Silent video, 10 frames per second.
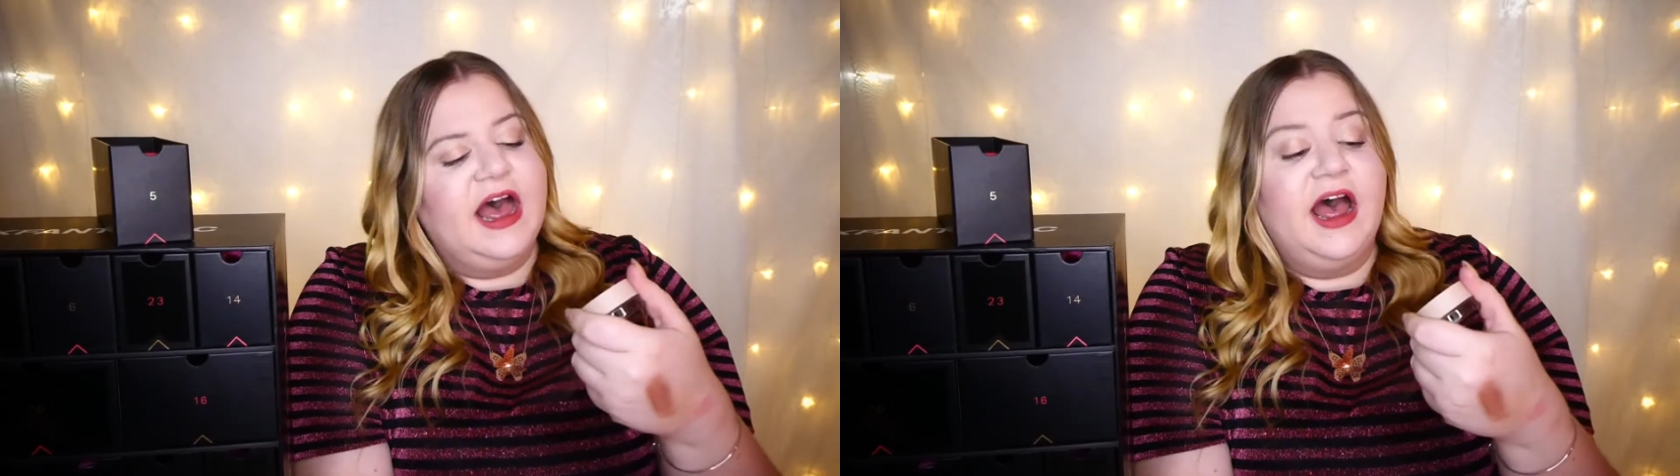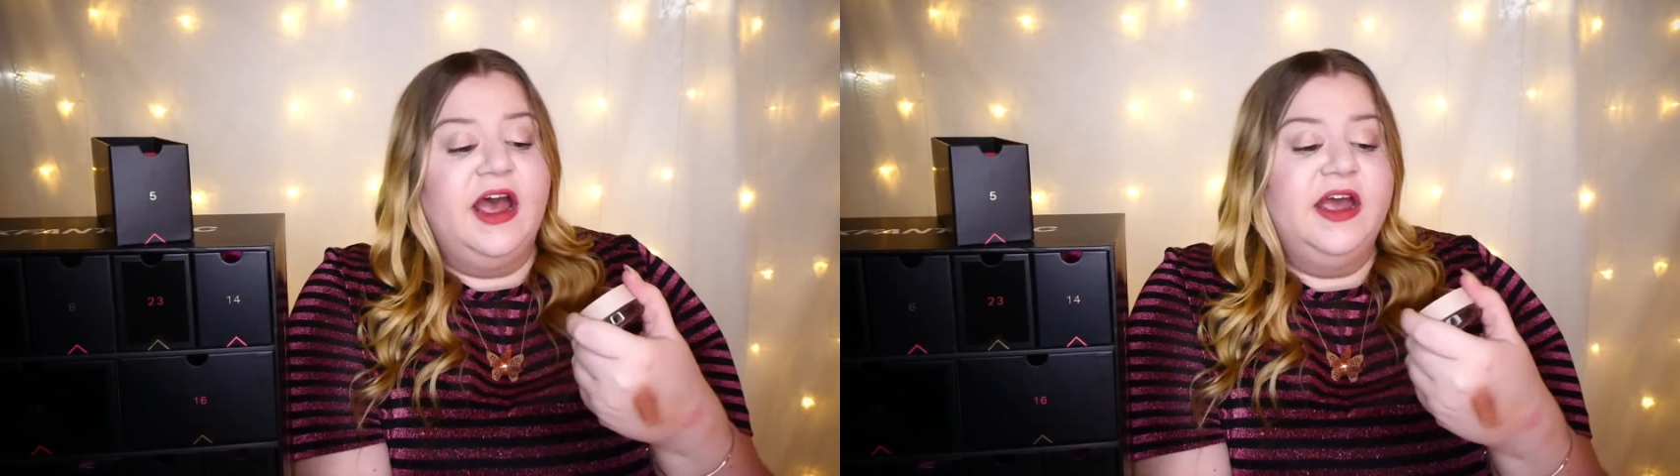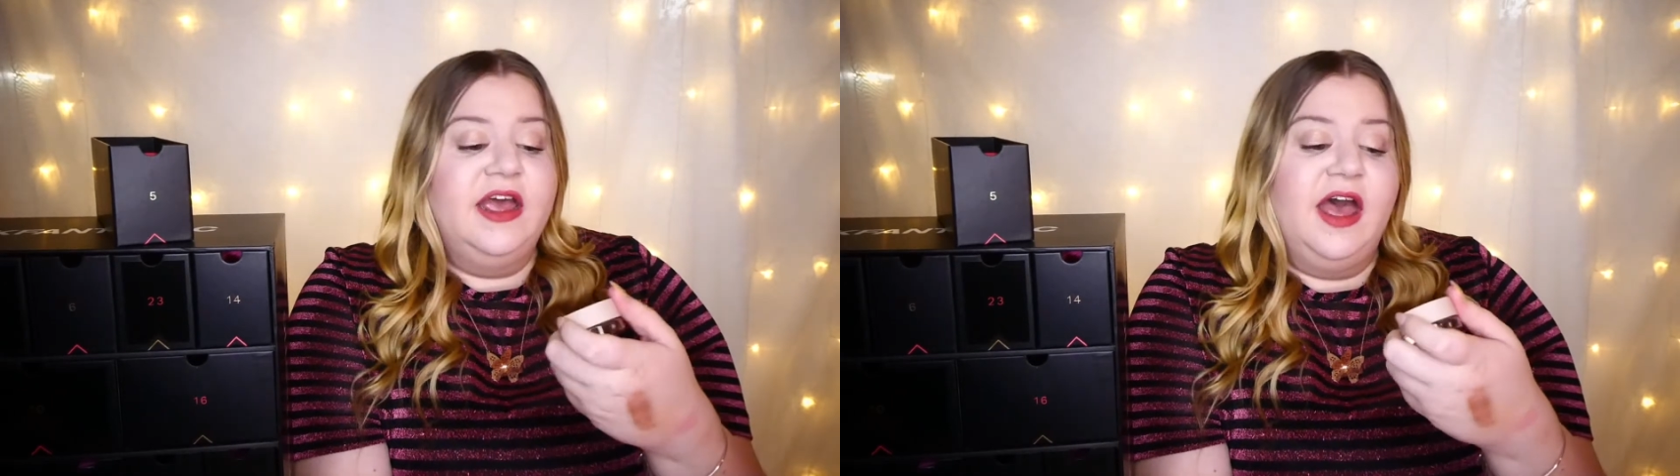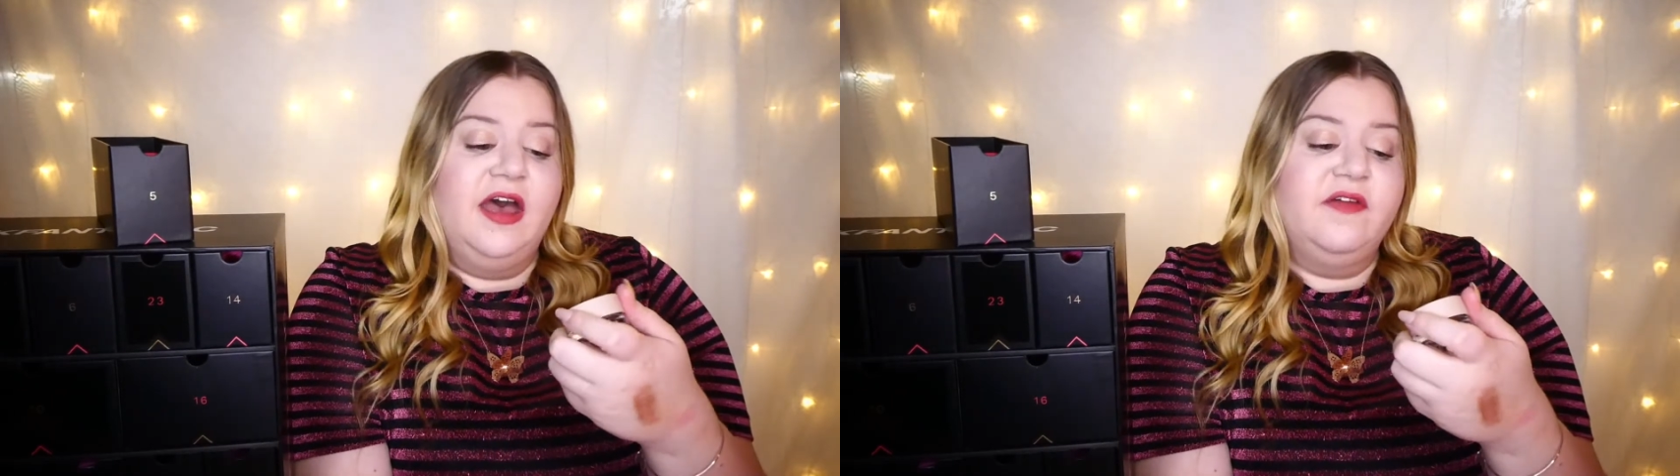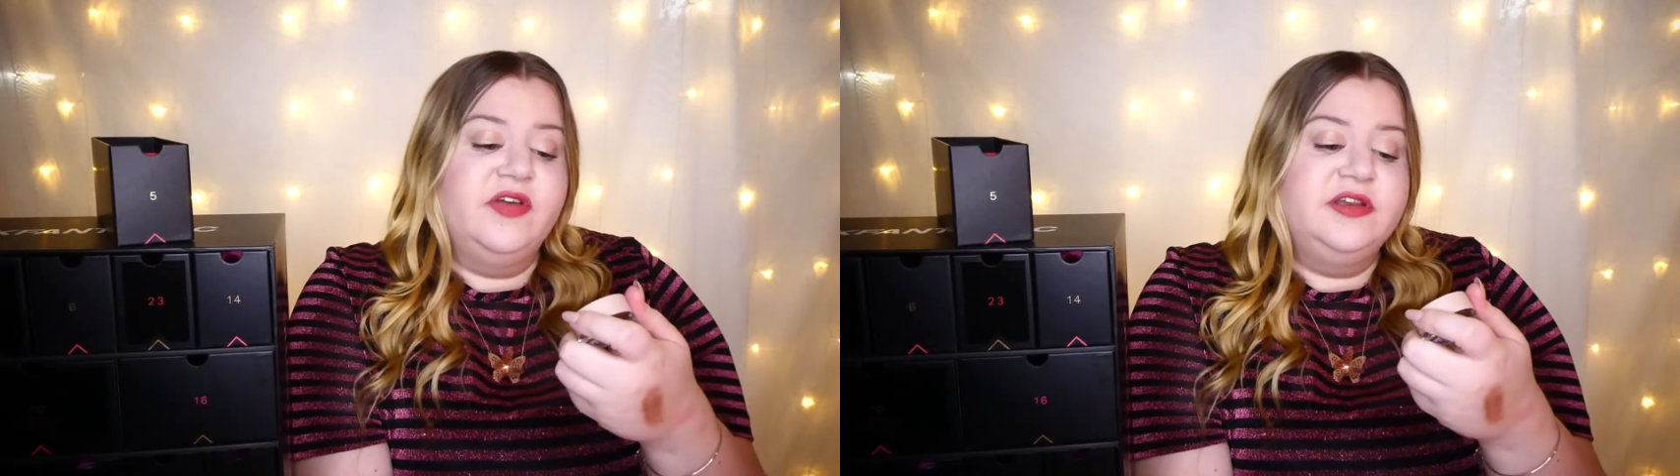I
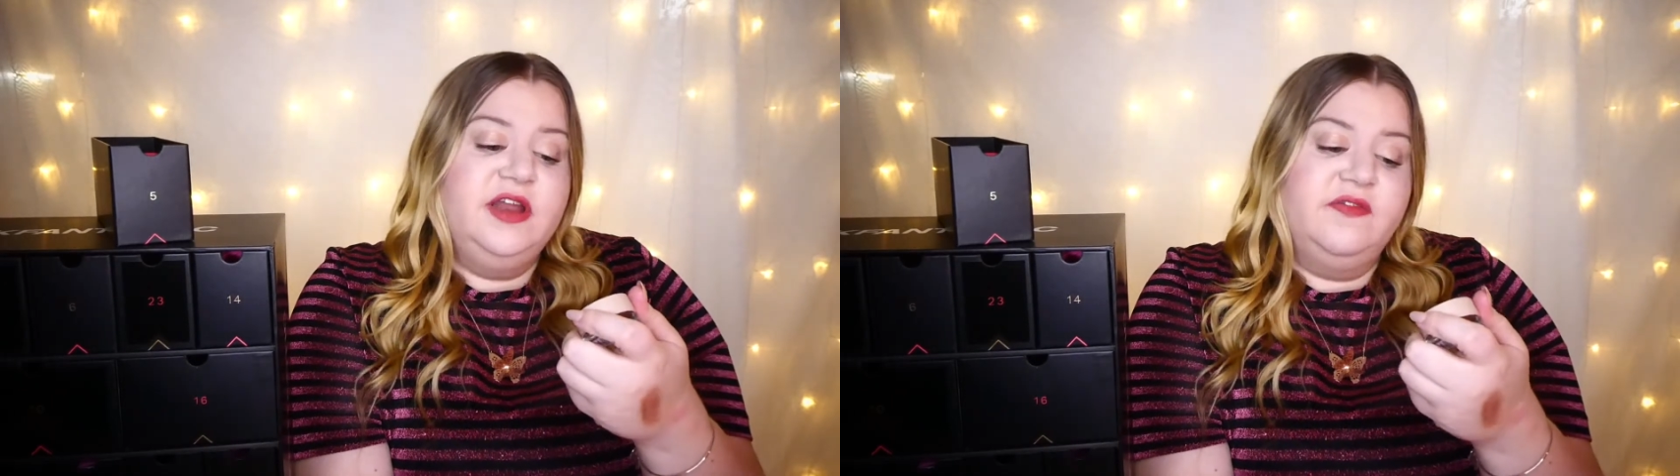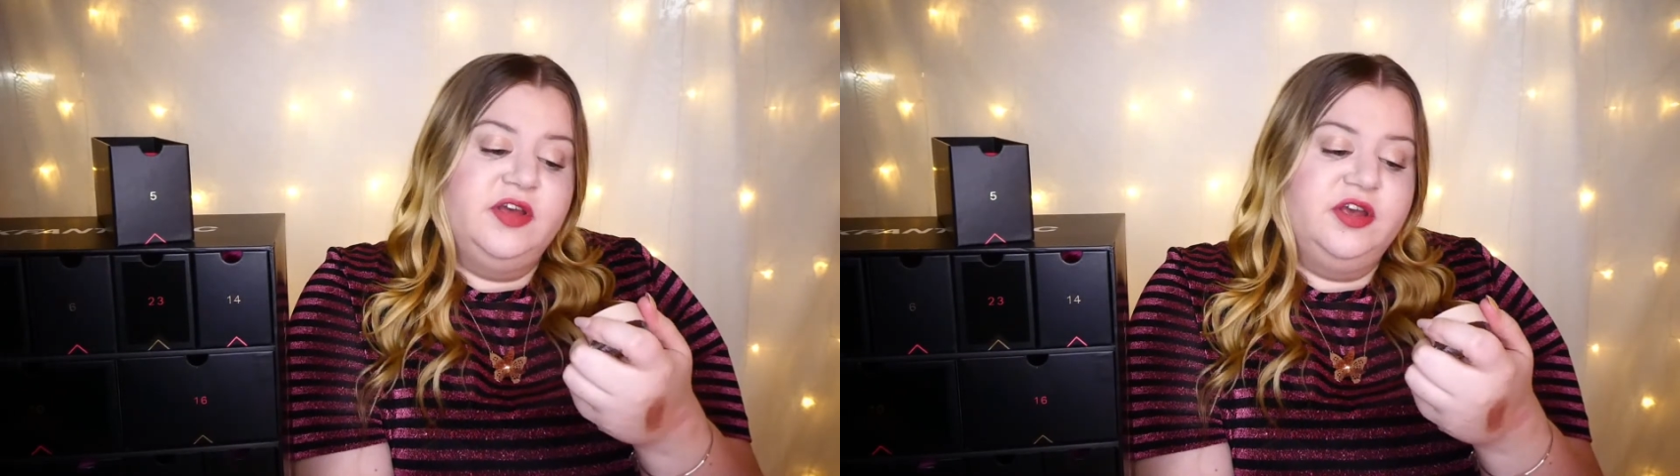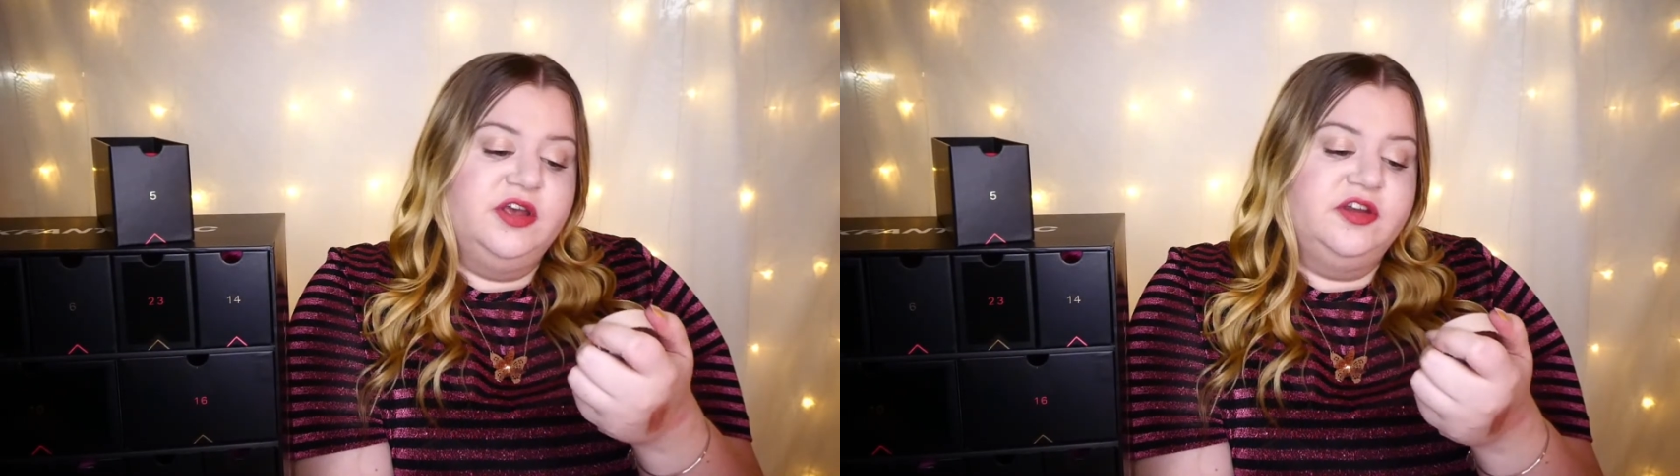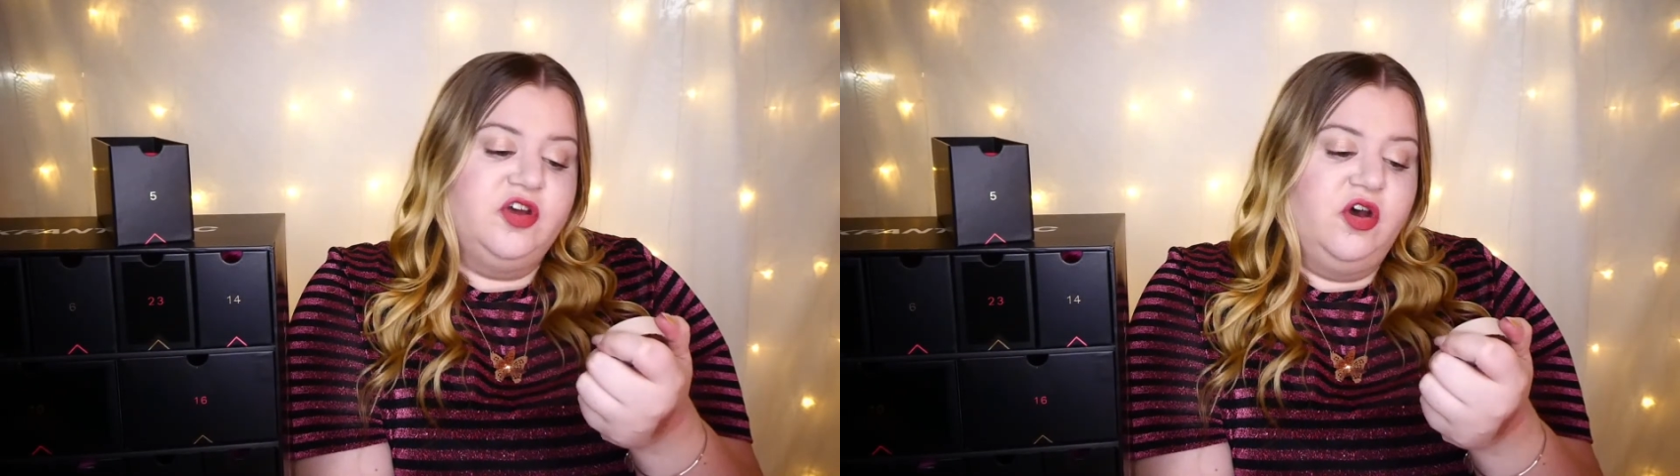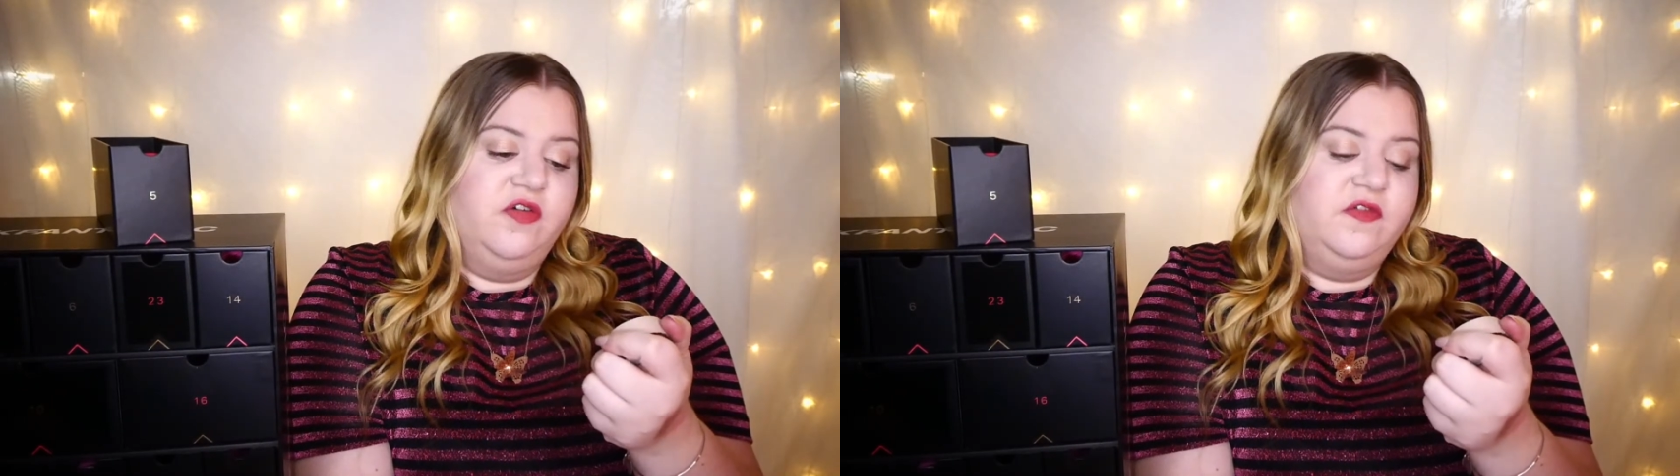have never heard
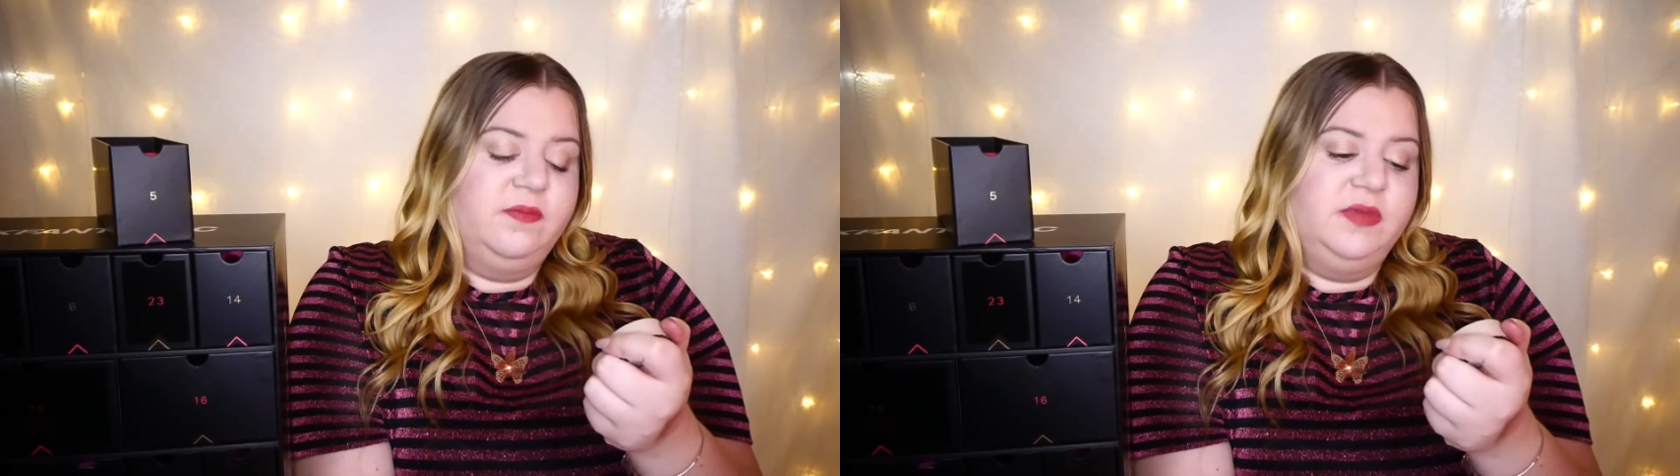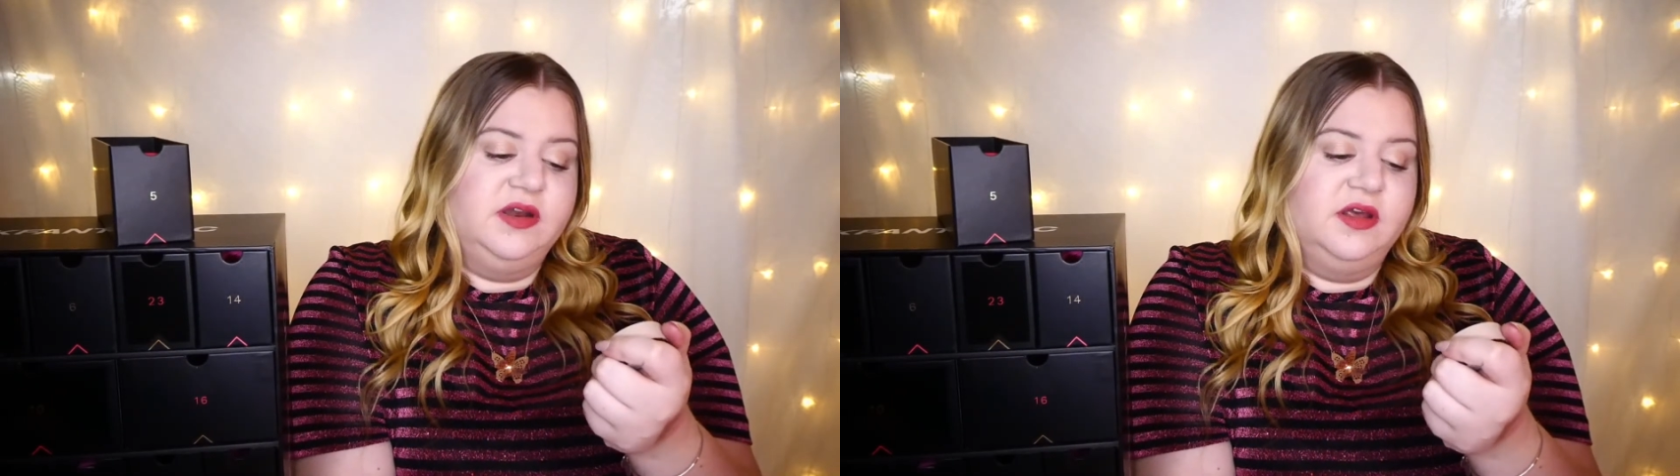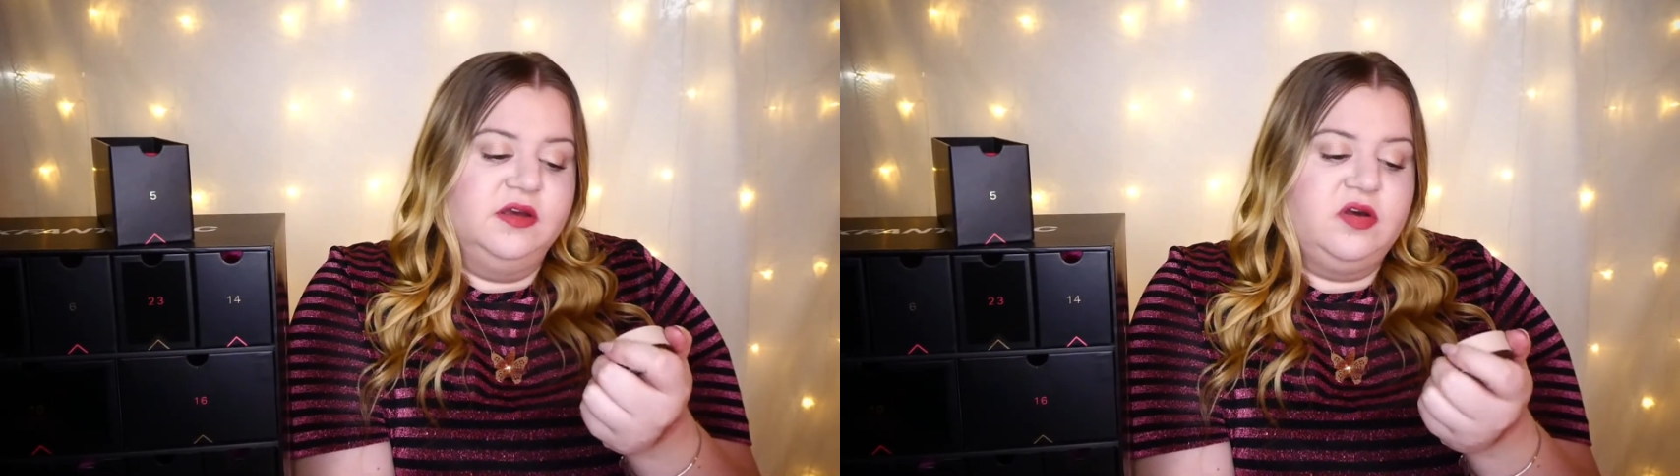of Mina